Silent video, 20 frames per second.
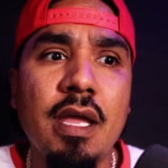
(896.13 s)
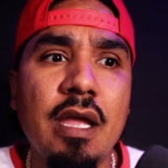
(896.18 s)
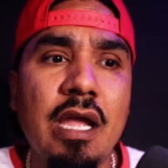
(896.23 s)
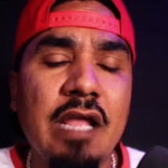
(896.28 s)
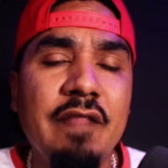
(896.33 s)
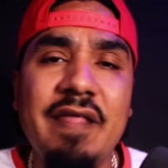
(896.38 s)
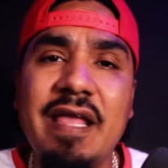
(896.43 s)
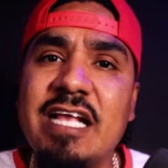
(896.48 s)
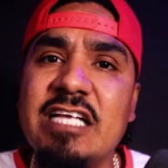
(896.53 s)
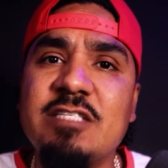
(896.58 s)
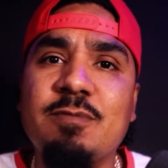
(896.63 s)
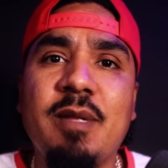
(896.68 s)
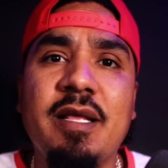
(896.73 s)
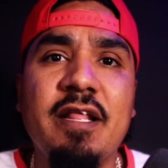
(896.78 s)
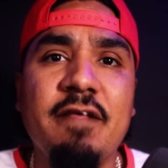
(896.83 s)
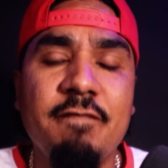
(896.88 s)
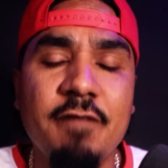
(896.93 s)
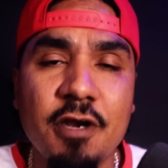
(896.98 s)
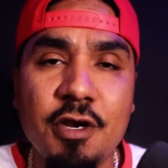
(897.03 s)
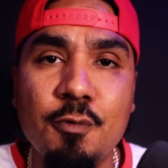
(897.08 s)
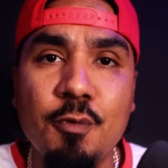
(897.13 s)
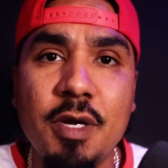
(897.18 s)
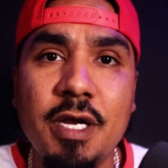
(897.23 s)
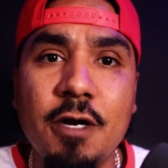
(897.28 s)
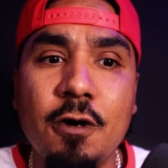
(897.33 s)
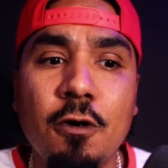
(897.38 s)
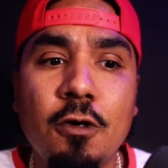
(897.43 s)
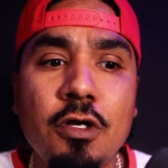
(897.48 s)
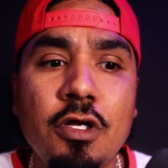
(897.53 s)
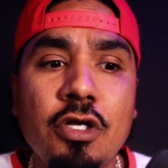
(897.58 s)
and they explain it very
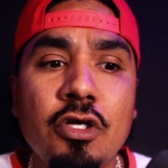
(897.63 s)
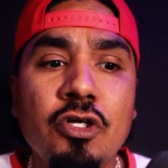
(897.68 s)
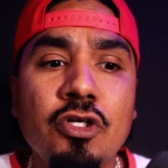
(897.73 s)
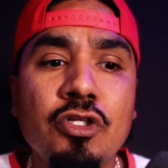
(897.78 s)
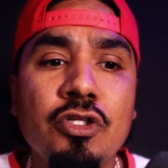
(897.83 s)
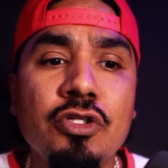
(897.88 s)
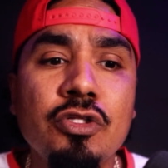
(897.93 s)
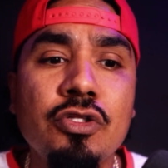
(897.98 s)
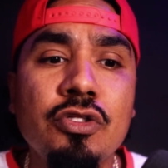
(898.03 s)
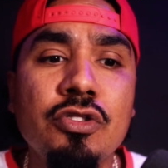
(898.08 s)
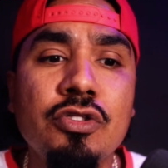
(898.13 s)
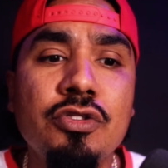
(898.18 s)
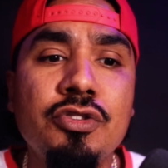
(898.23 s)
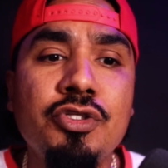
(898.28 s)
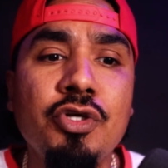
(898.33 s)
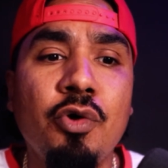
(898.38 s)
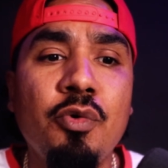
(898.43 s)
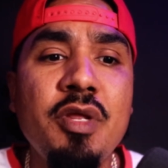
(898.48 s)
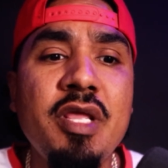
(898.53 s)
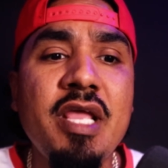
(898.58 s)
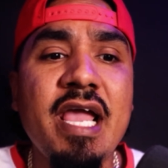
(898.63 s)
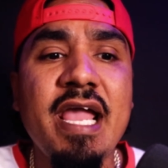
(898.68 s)
well. Tony